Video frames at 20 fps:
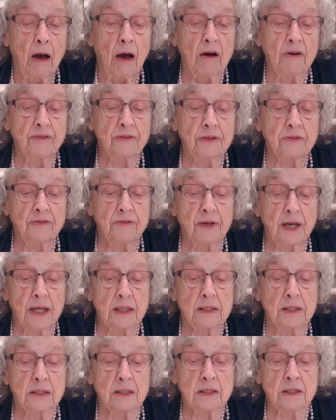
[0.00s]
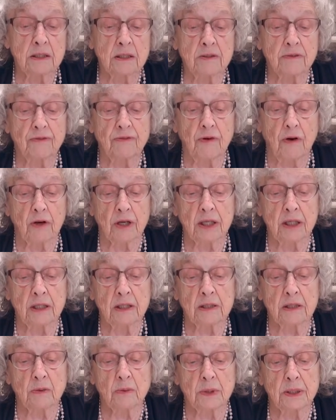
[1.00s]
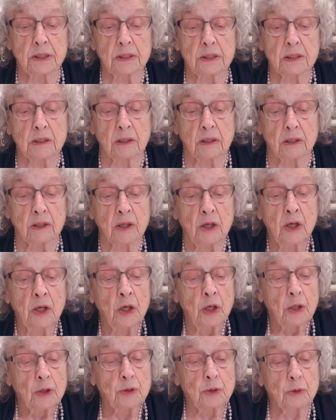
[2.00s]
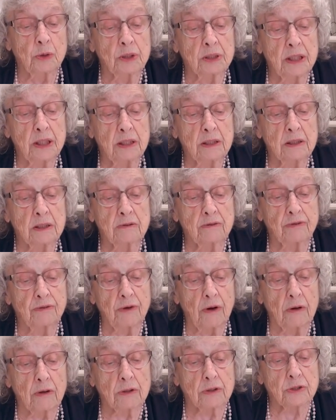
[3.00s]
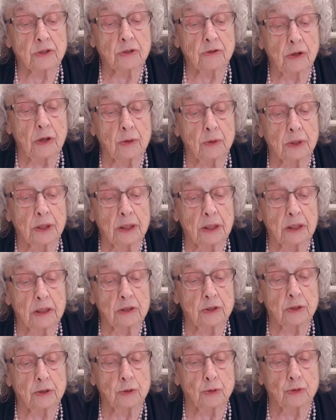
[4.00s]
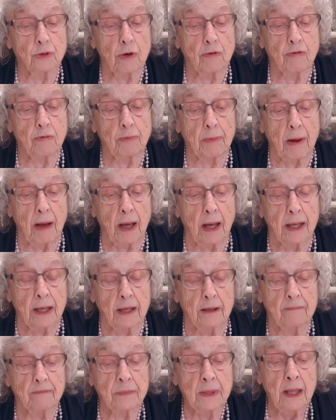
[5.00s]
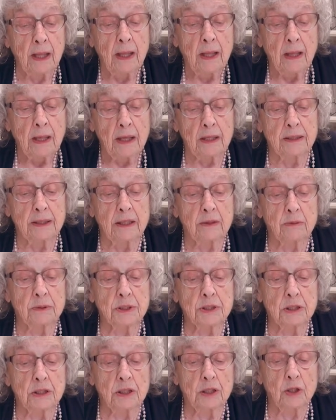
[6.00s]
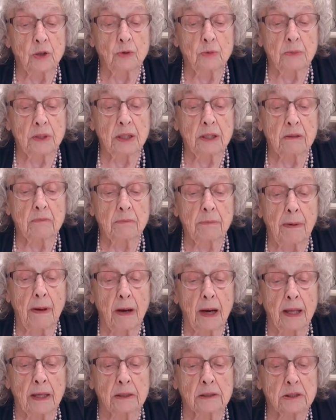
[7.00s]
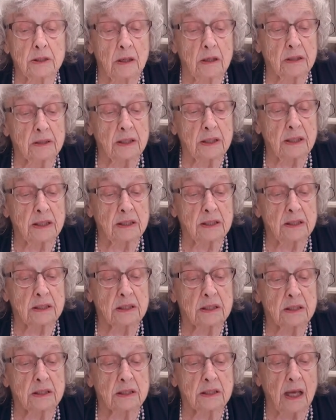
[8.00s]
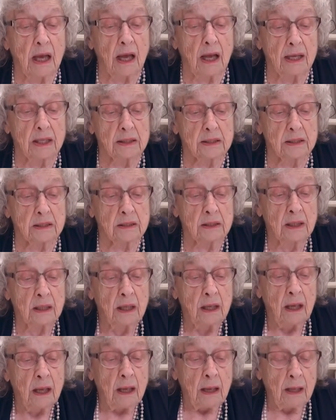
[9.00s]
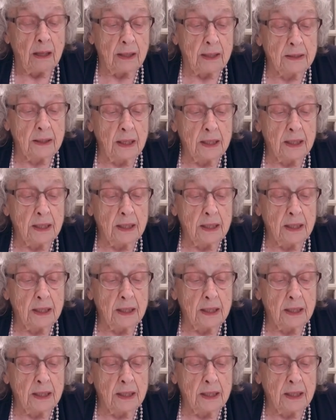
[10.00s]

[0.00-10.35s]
often flooded and foggy in the winter. You could hear the frogs croaking as you drove by, and there was an aluminum plant on the east side. In